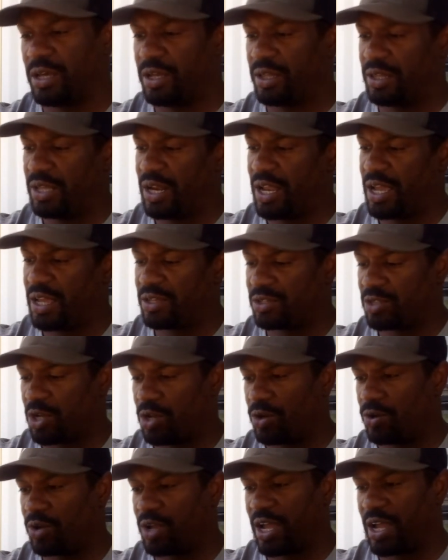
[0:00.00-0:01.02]
that has
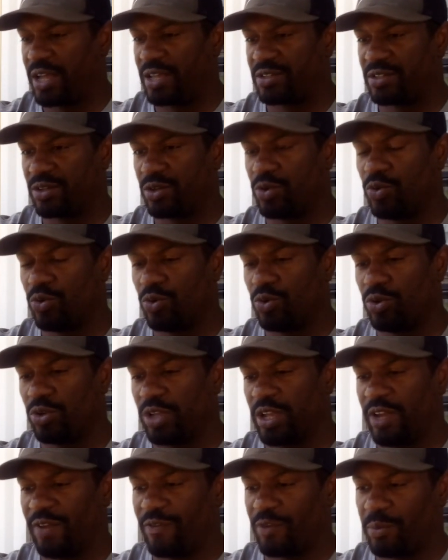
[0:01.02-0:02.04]
all kinds of cool
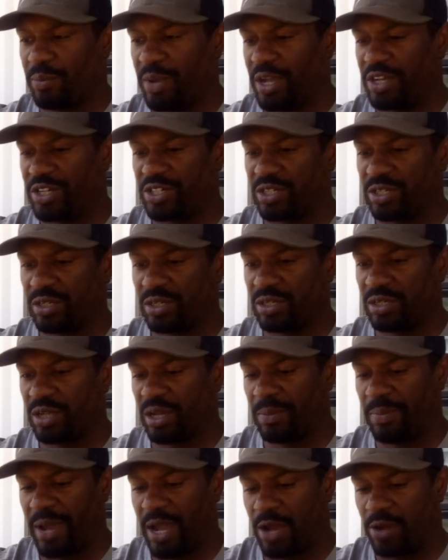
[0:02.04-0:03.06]
information
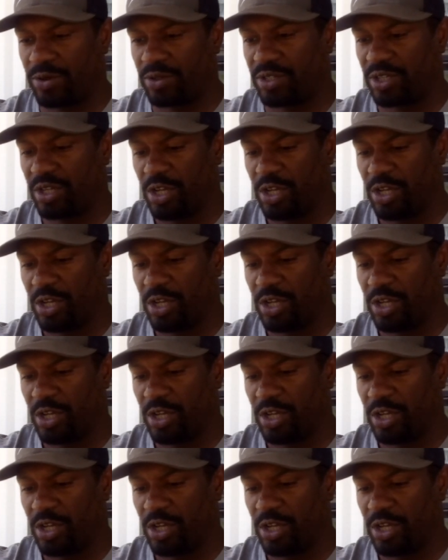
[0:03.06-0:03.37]
about